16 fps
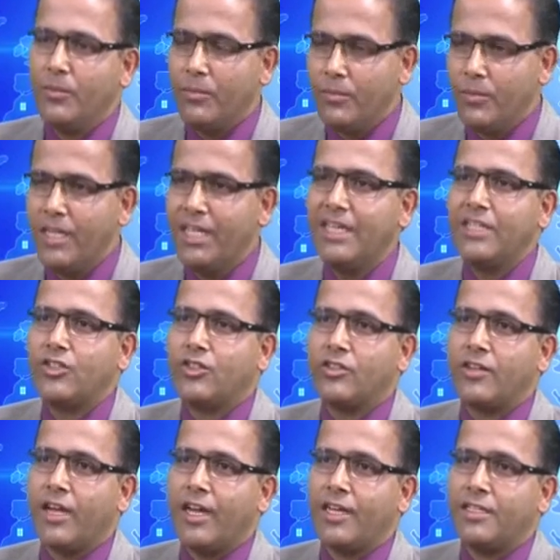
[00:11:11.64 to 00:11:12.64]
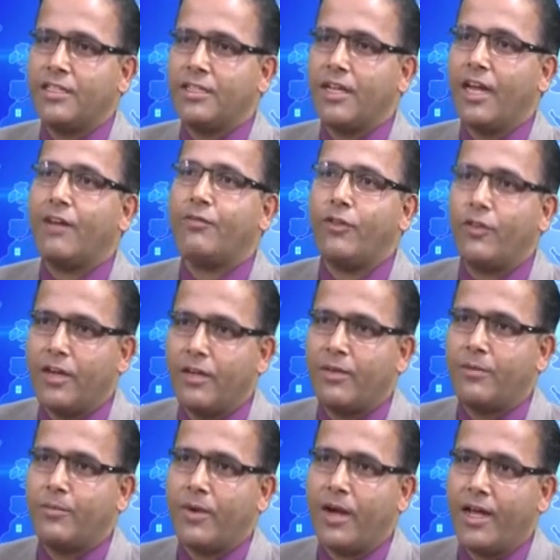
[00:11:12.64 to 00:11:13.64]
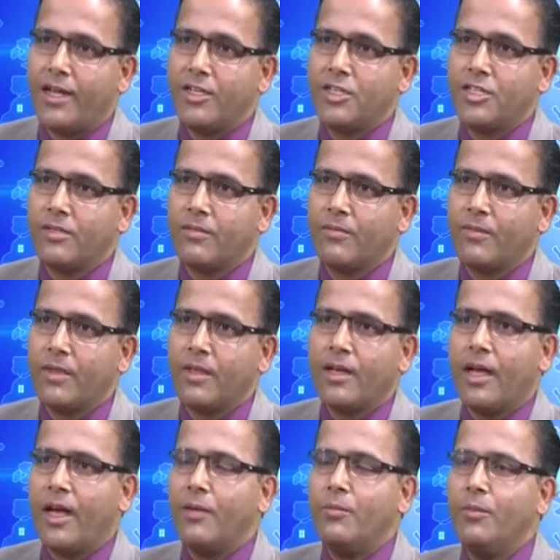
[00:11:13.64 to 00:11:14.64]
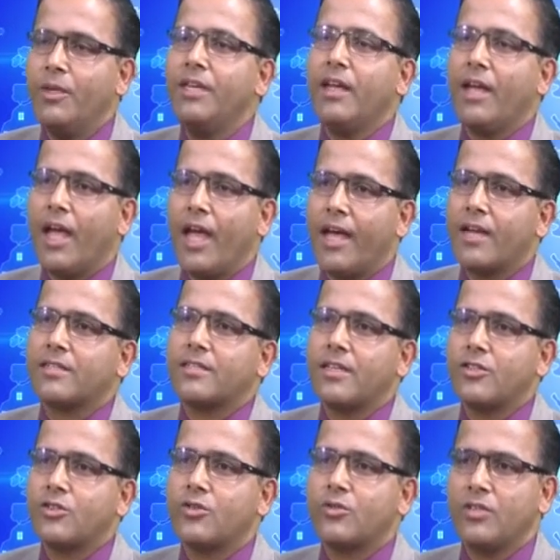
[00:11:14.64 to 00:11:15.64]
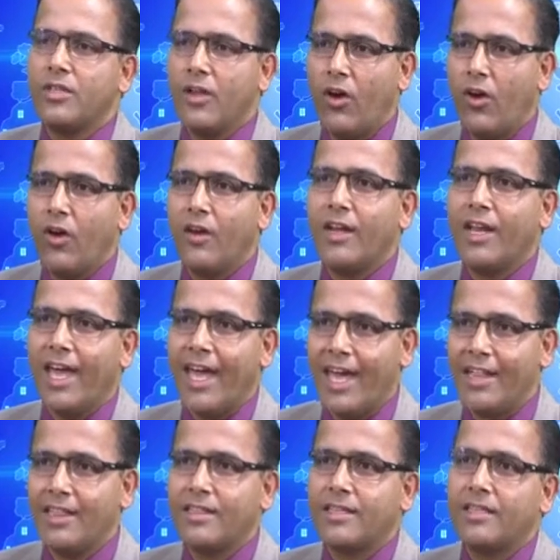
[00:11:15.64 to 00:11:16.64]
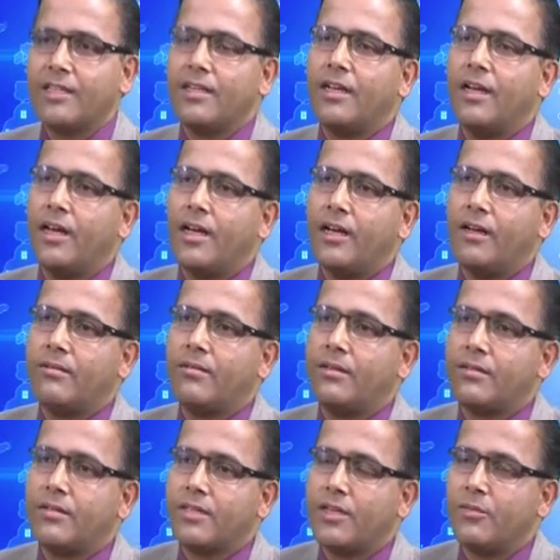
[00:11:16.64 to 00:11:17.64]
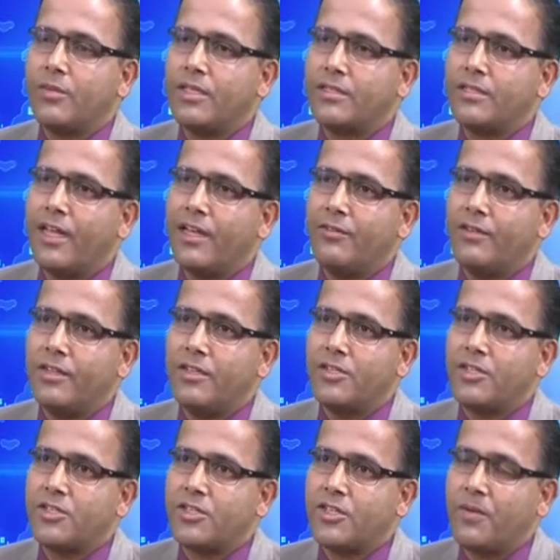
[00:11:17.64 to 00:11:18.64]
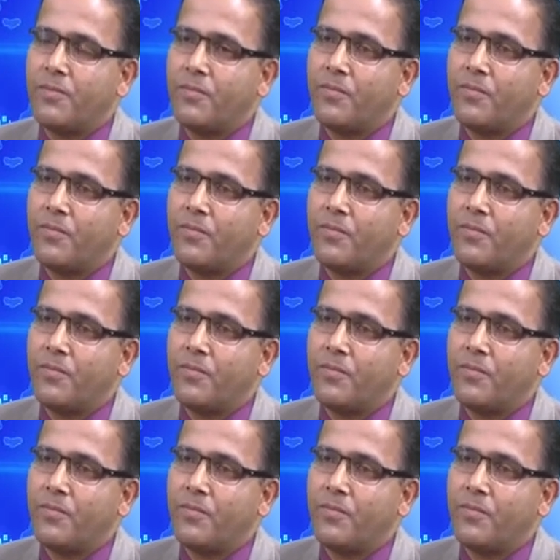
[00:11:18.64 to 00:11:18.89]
being treated, affordable price, and being access to the all health service delivery system?